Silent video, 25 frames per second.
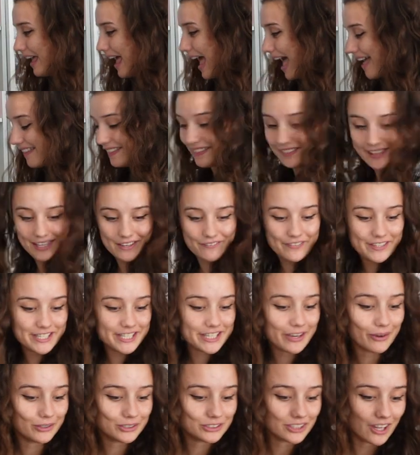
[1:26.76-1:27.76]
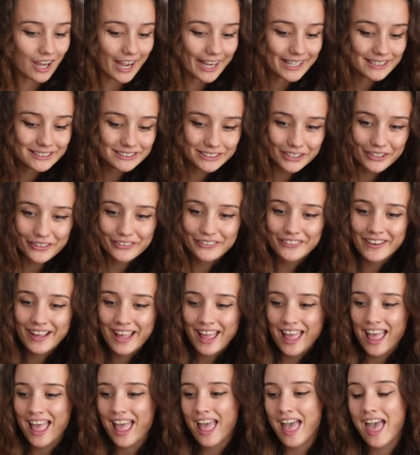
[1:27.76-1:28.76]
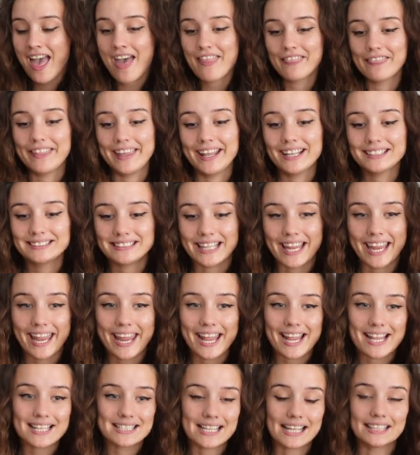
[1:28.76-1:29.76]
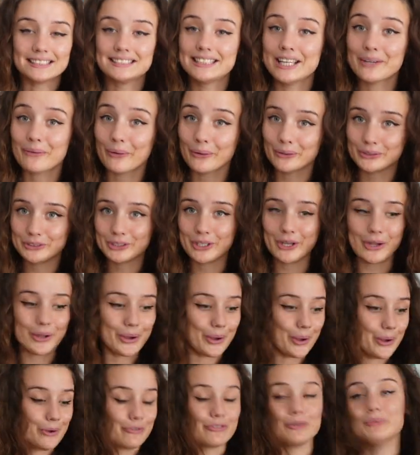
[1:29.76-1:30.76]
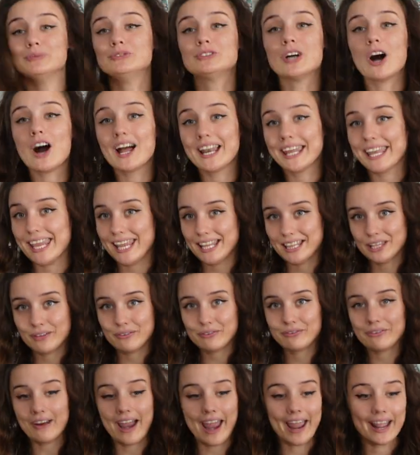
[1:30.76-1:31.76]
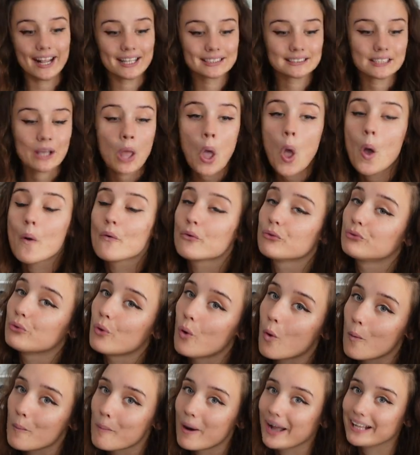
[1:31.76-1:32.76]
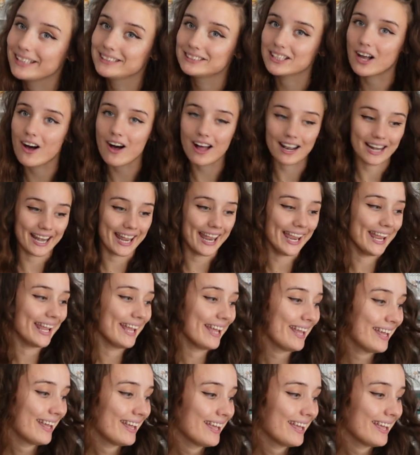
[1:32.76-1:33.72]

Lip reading: and the video title, this is 02 from Darling in the Franxx for my darling